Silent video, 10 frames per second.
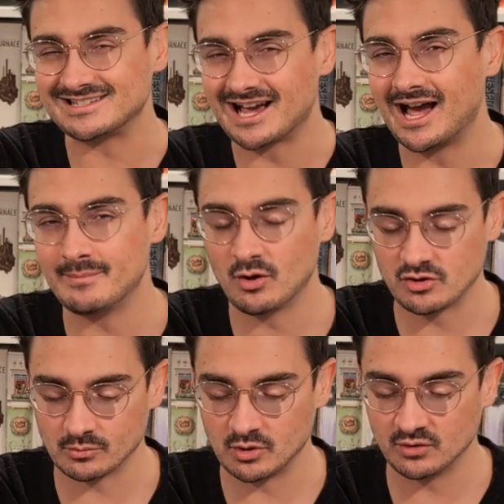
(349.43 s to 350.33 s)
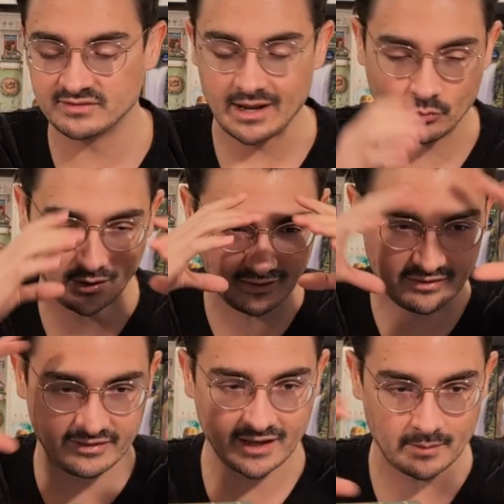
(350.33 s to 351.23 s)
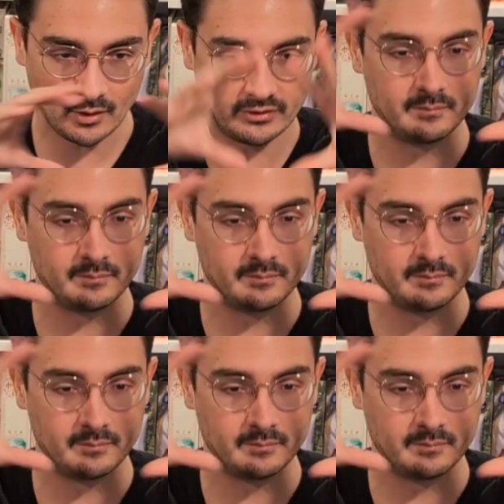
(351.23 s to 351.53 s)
time out your moves and really think about